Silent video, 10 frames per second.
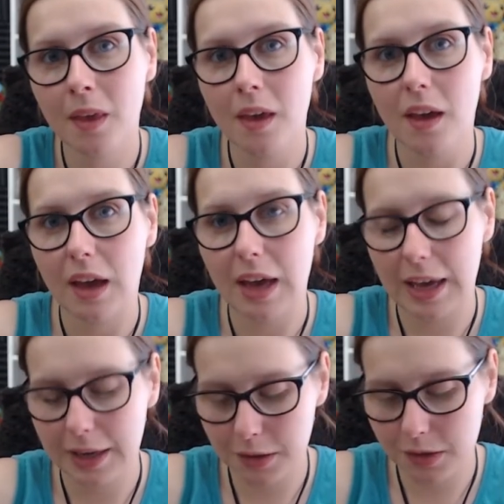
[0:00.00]

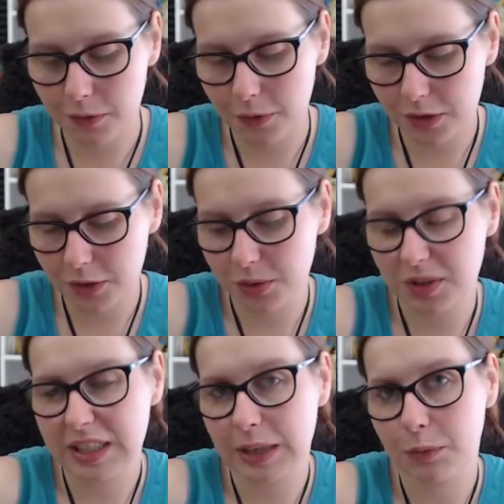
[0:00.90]
And you can follow to the
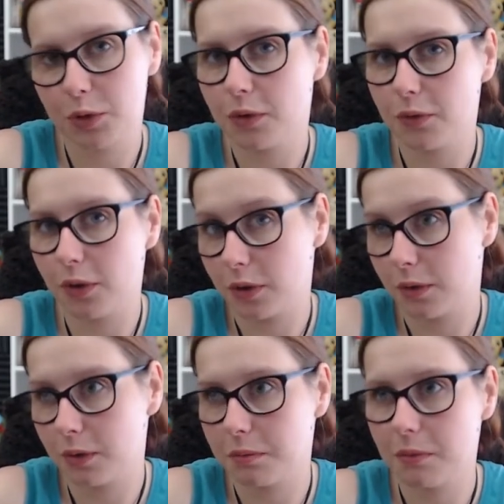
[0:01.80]
side where you can follow,
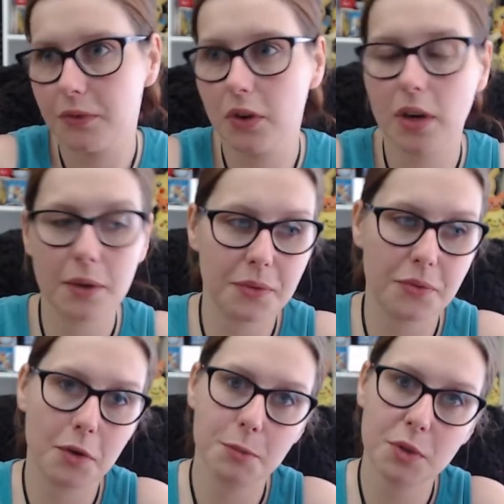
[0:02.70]
fill out the
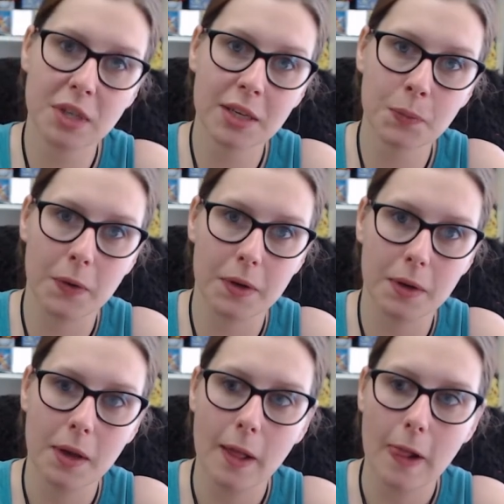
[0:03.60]
form to get one.
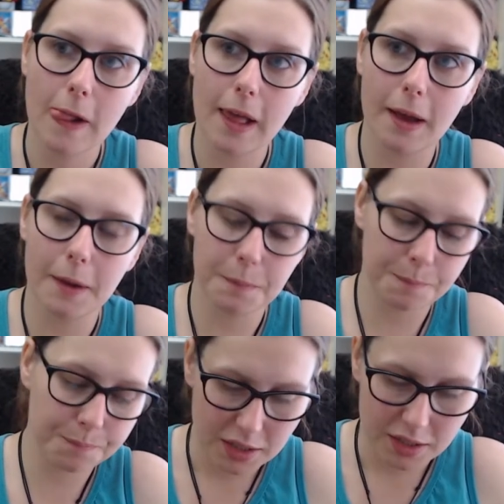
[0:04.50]

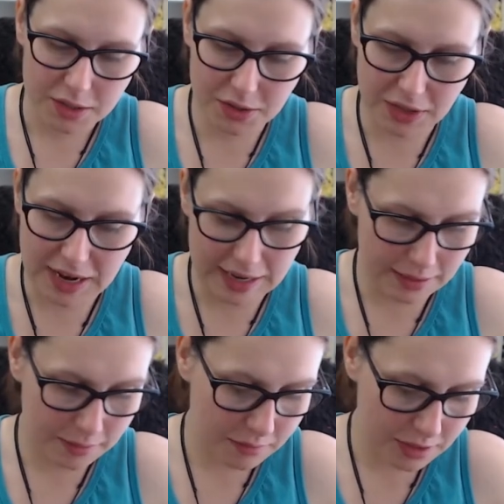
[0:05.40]
Um, so yeah,
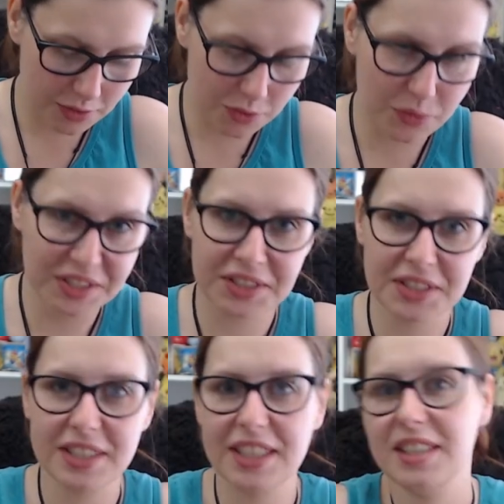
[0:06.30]
I don't know what else to
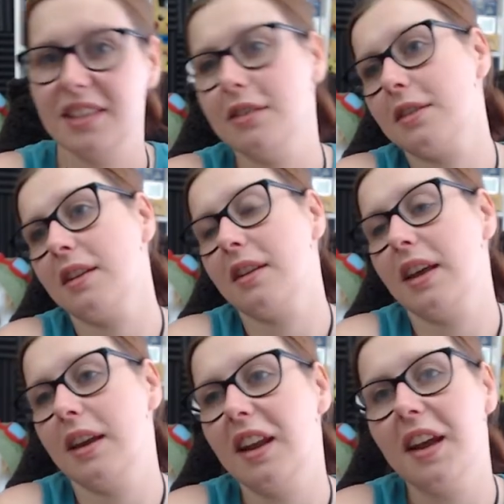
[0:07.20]
say other
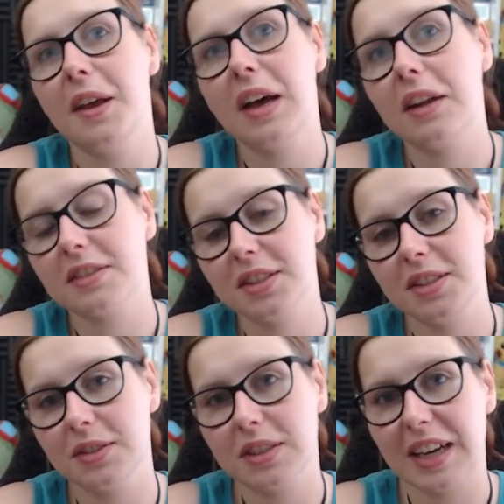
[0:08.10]
than uh, I'll see
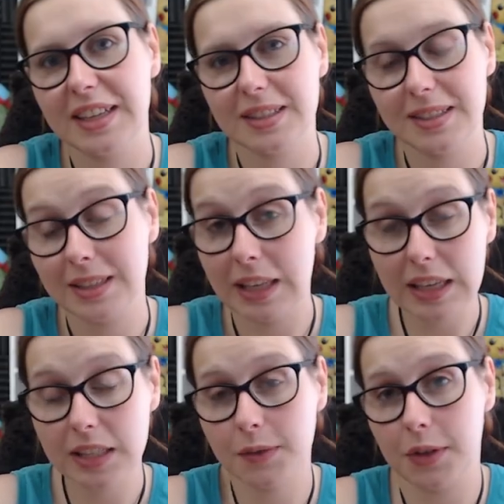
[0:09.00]
you guys in the
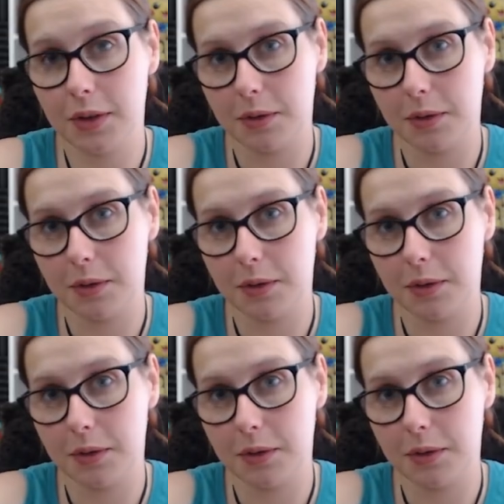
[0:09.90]
next video.